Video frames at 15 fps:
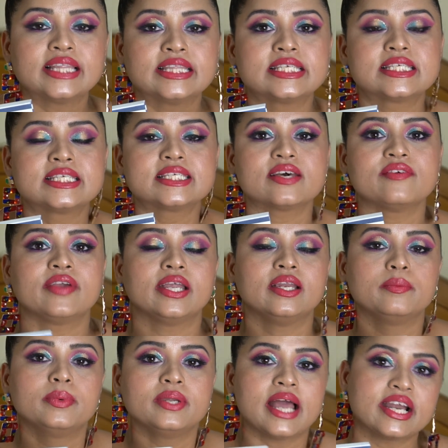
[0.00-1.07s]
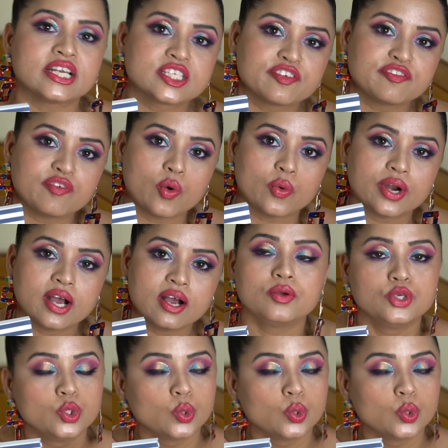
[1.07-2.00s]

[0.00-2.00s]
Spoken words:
This is available at Sephora.